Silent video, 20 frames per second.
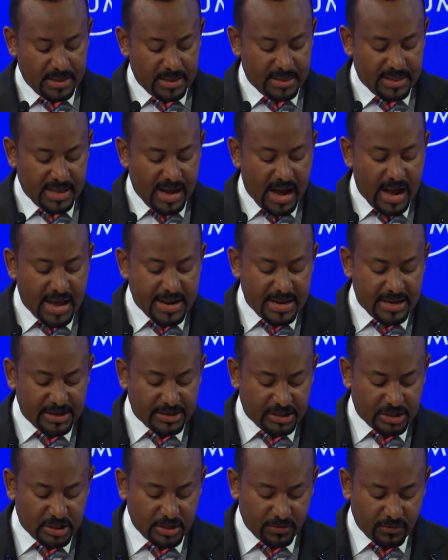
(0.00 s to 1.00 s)
The
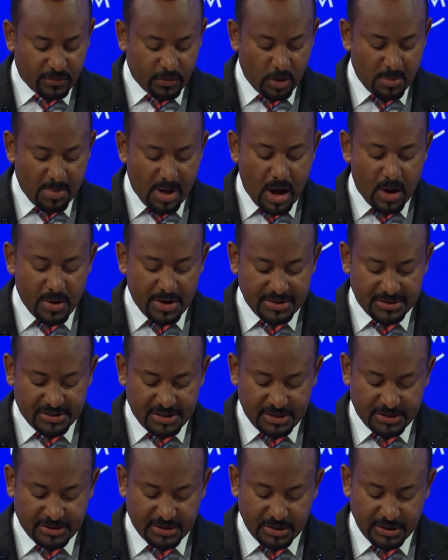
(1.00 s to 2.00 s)
adage from our
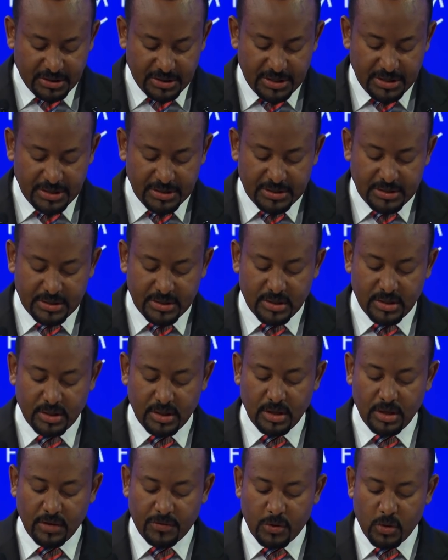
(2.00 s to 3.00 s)
ancestor is,
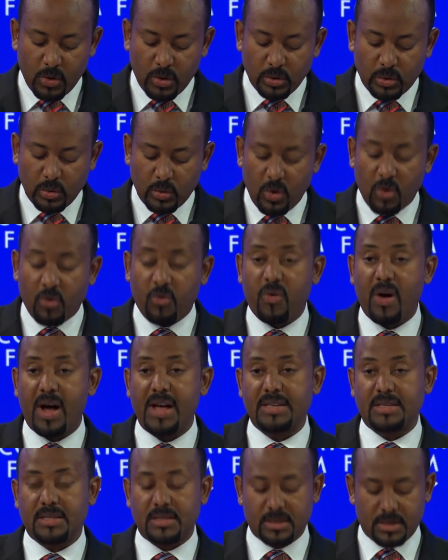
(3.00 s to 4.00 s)
if you want to go
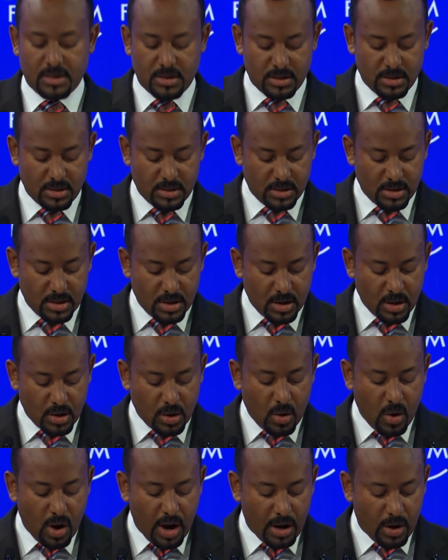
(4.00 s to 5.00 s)
fast,
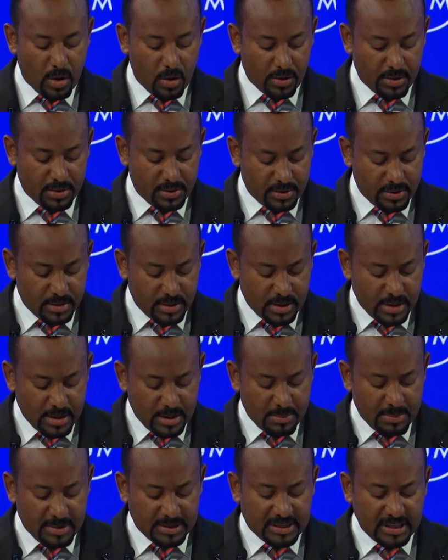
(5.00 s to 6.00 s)
go alone.
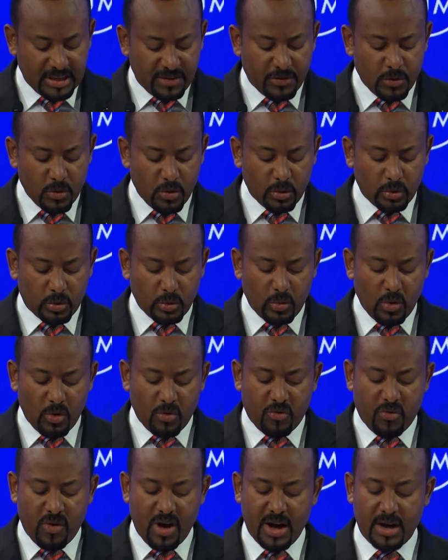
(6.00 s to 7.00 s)
But if you want to go
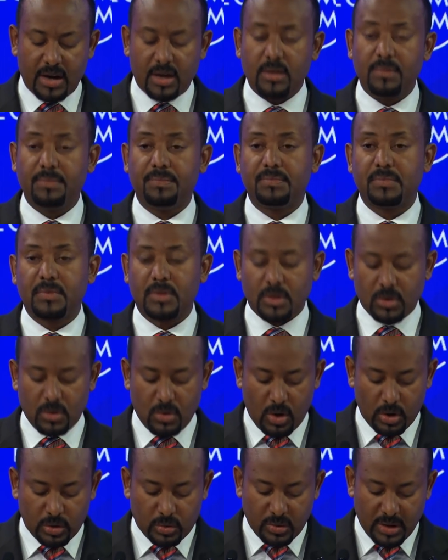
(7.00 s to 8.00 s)
far,
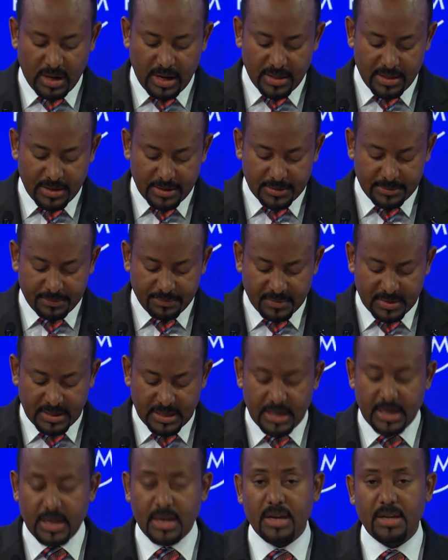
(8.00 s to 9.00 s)
go together.
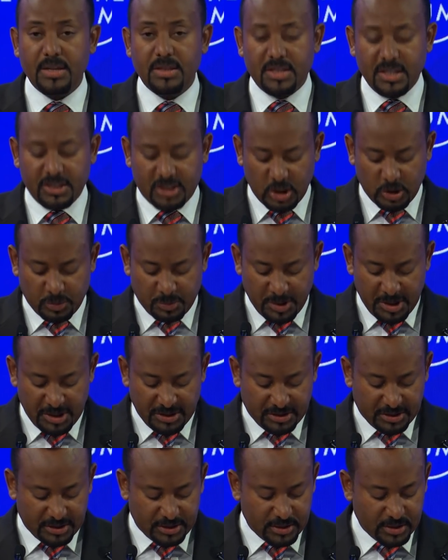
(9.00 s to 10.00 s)
In this
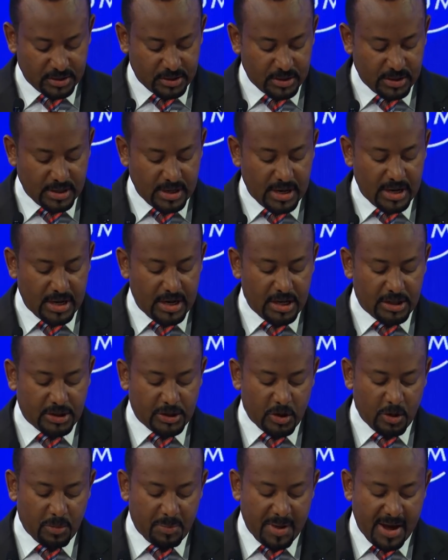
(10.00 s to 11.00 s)
spirit,
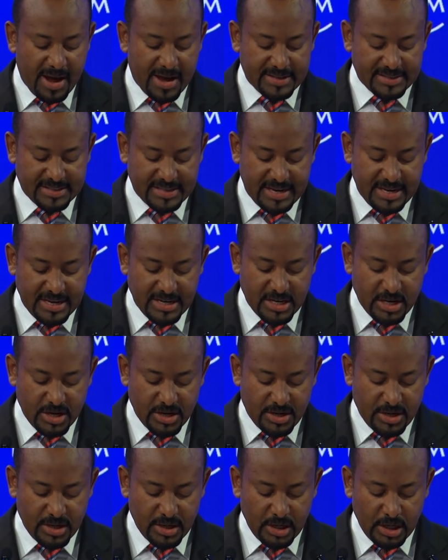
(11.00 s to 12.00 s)
Ethiopia has
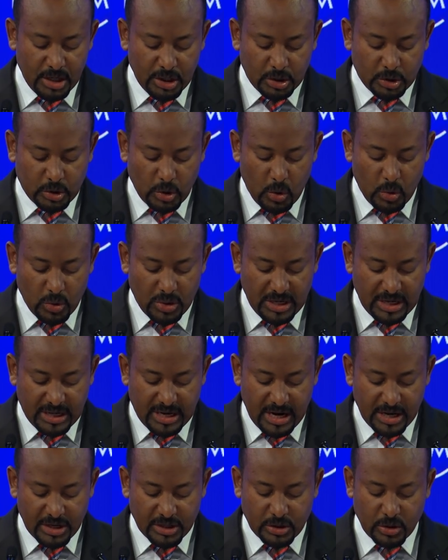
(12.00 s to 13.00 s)
ended 2
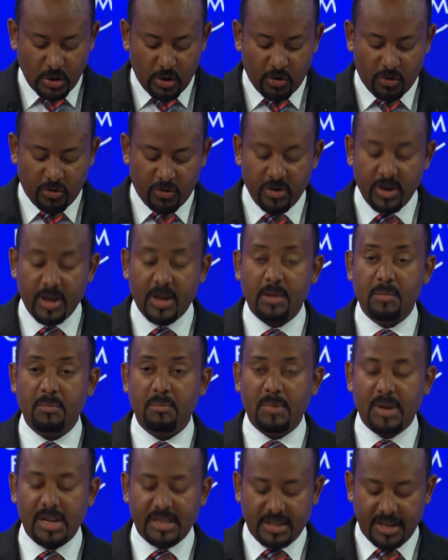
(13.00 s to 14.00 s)
decades of
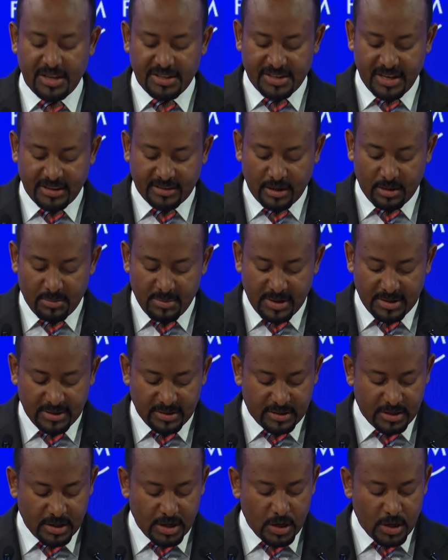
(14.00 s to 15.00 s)
military
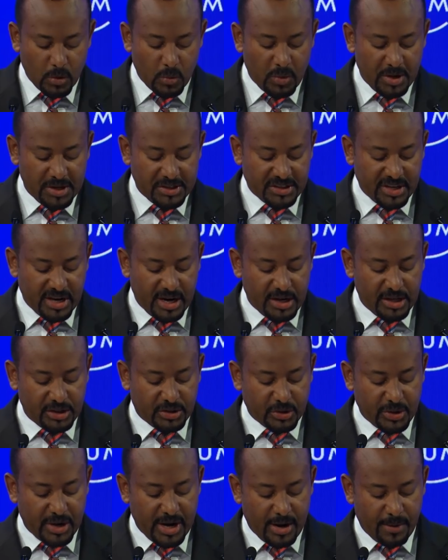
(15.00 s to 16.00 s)
settlement with
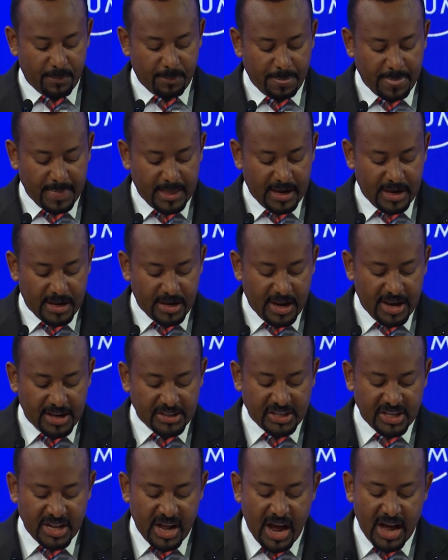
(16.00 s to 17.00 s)
Eritrea and
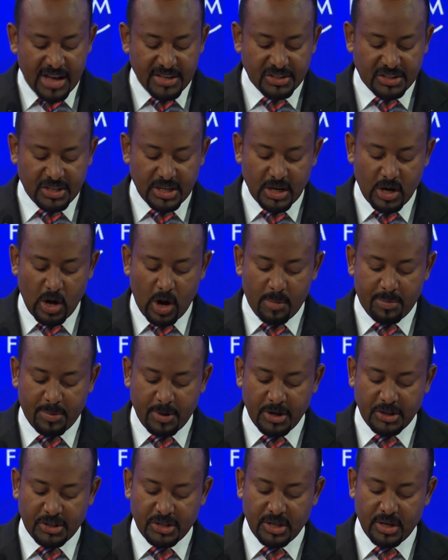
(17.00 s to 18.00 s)
is enhancing
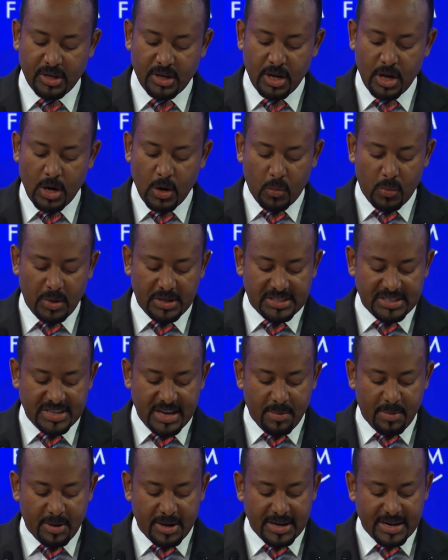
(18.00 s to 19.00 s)
cooperation with
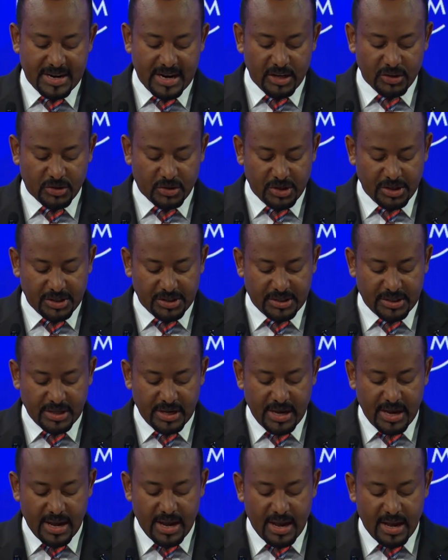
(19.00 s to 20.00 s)
neighboring countries
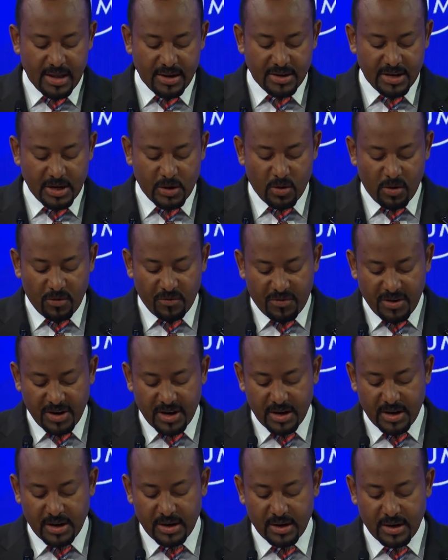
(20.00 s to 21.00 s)
and
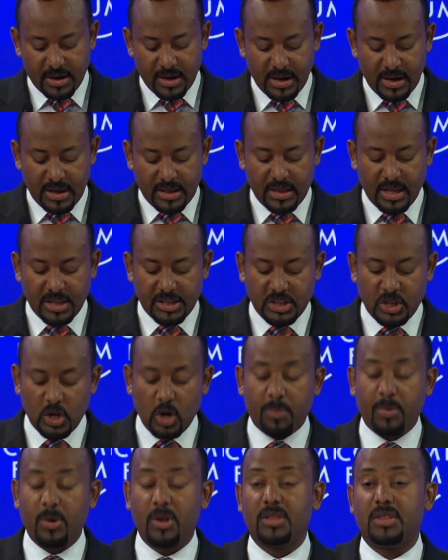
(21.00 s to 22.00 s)
reconfiguring the
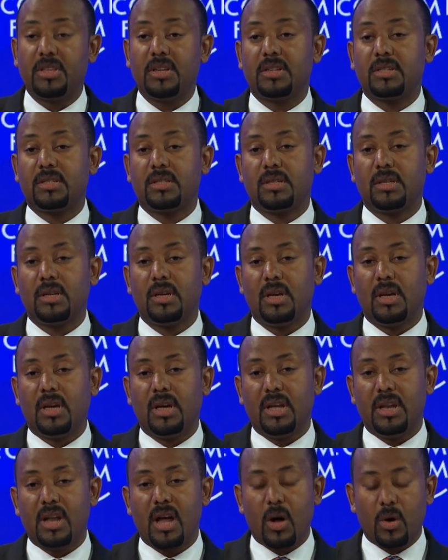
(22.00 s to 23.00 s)
geopolitics
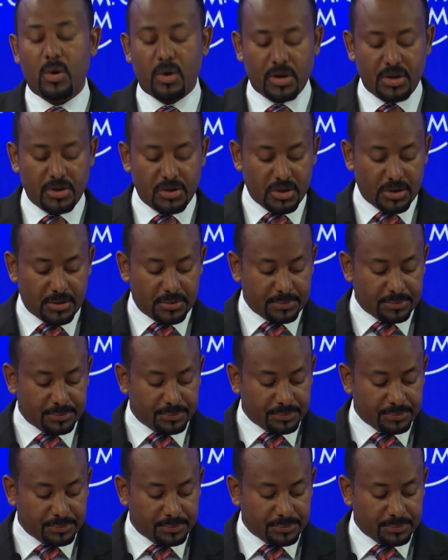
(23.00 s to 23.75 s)
in our region.